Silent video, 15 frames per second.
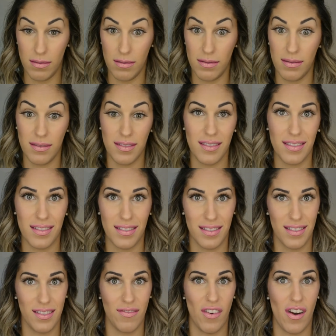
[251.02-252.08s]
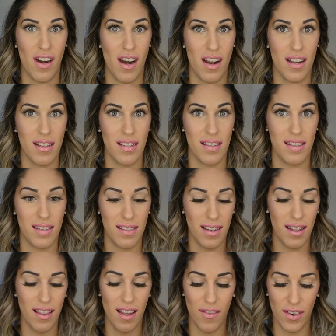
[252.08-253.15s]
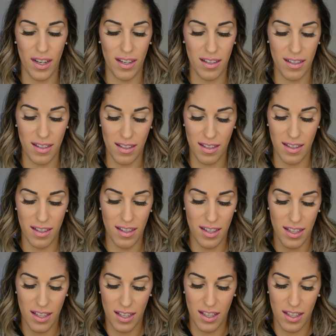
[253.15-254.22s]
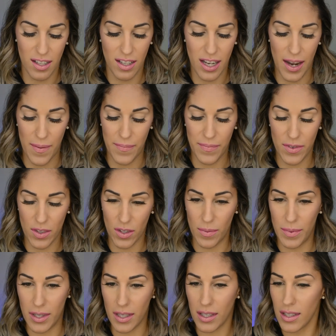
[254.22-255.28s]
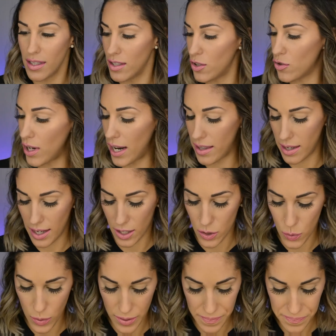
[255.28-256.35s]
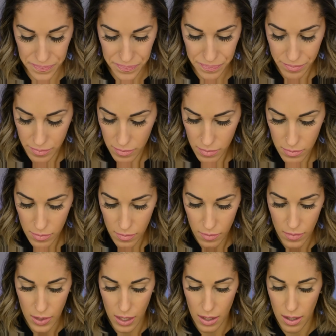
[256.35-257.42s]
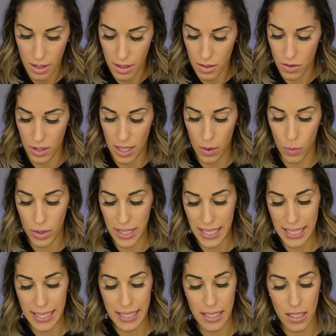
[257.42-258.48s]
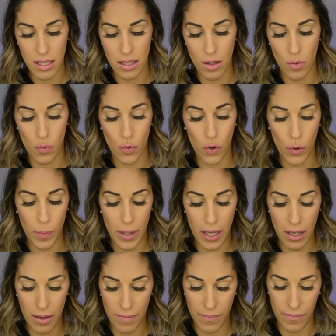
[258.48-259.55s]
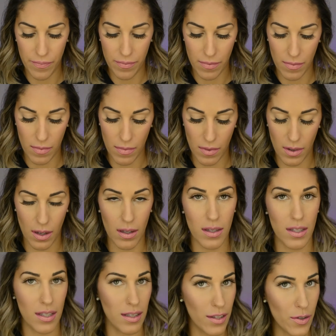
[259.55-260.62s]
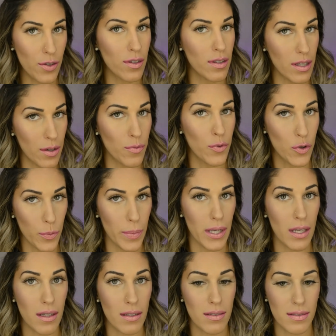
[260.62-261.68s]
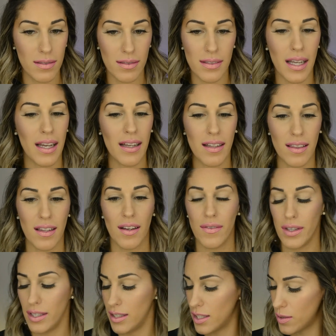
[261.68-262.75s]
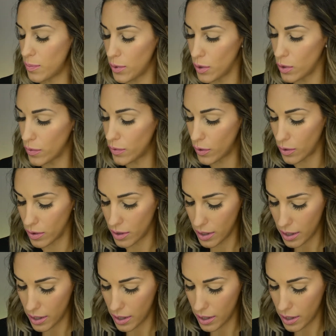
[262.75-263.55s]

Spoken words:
Very nice. I love it. Okay, so I'm gonna try the next one. That one is Ruby. It's literally ruby. Like, I love it. It's beautiful.